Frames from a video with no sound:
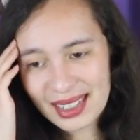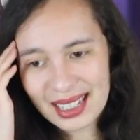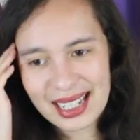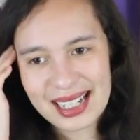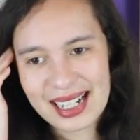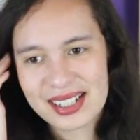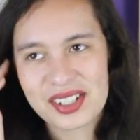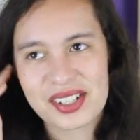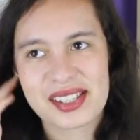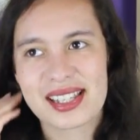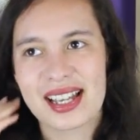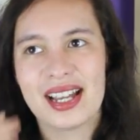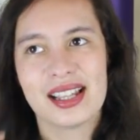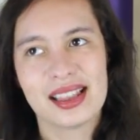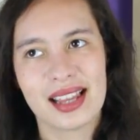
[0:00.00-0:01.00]
And I
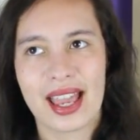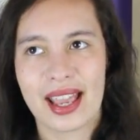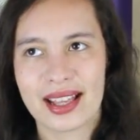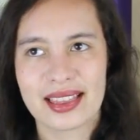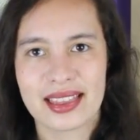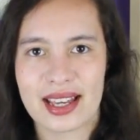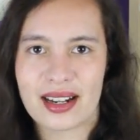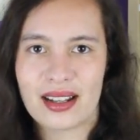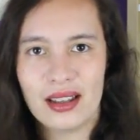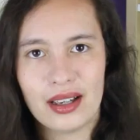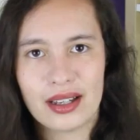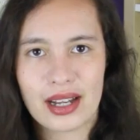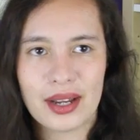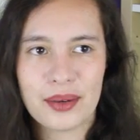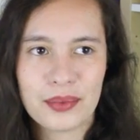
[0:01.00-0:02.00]
like that a
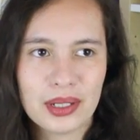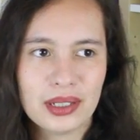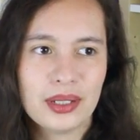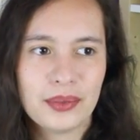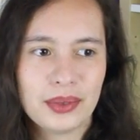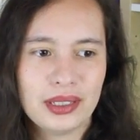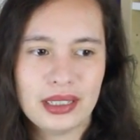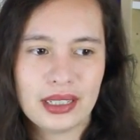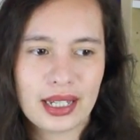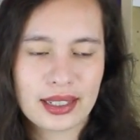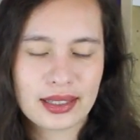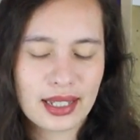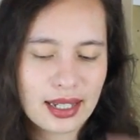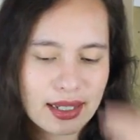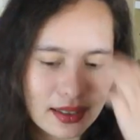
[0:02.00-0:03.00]
lot. I really like
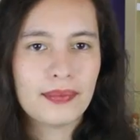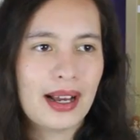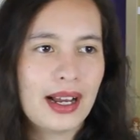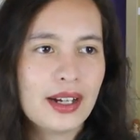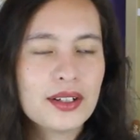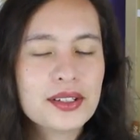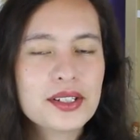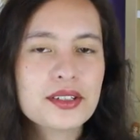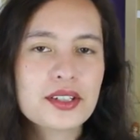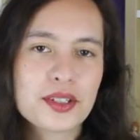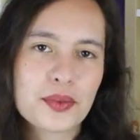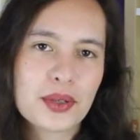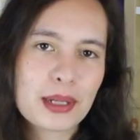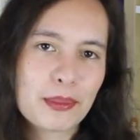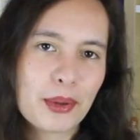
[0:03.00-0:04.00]
that. I also just
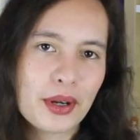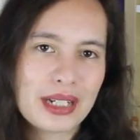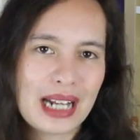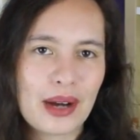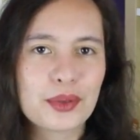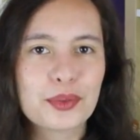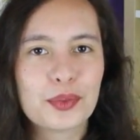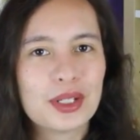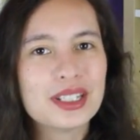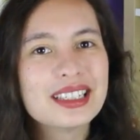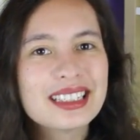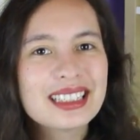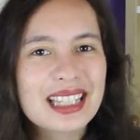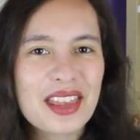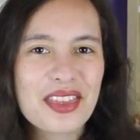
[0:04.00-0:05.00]
want to point out one
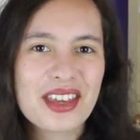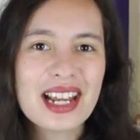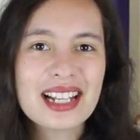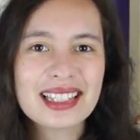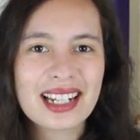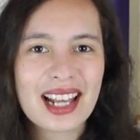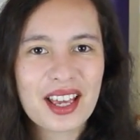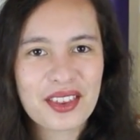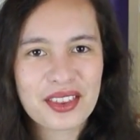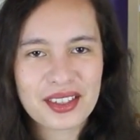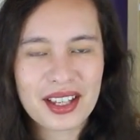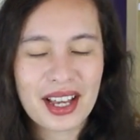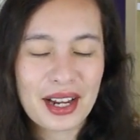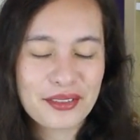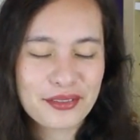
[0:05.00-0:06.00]
little thing that
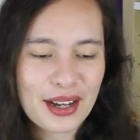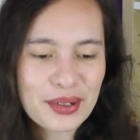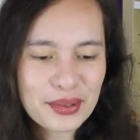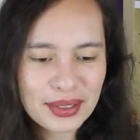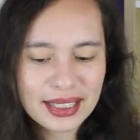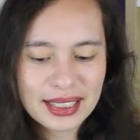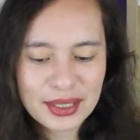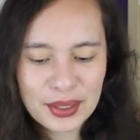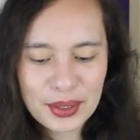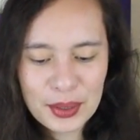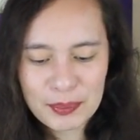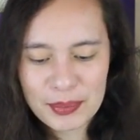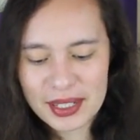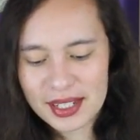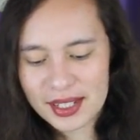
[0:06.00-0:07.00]
I found really
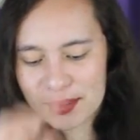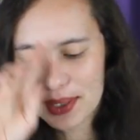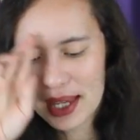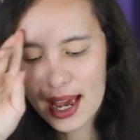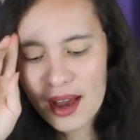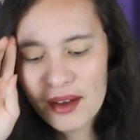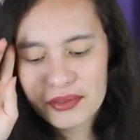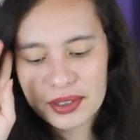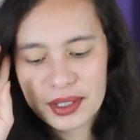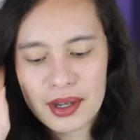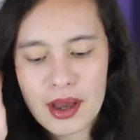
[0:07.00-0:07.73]
cute, because we have,